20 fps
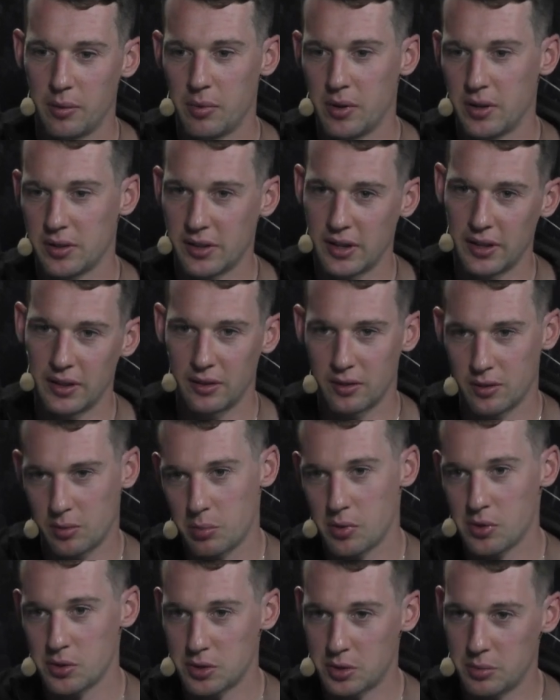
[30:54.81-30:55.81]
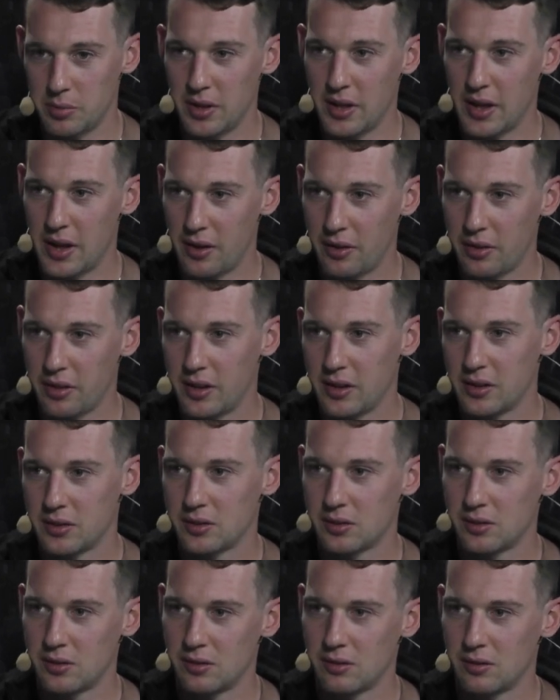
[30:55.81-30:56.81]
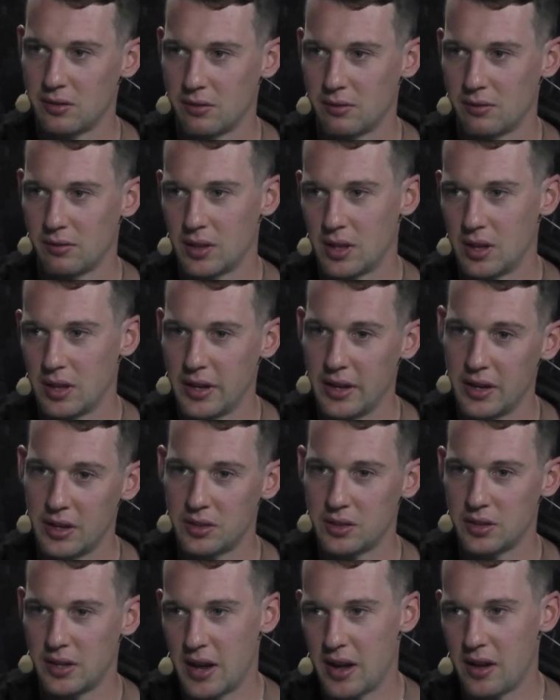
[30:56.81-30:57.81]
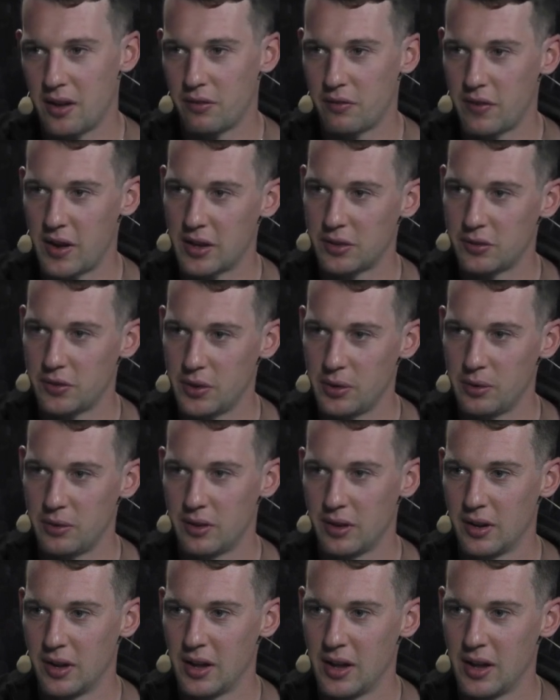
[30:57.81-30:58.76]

but it's like supposed to be the healthiest, cleanest style fast food.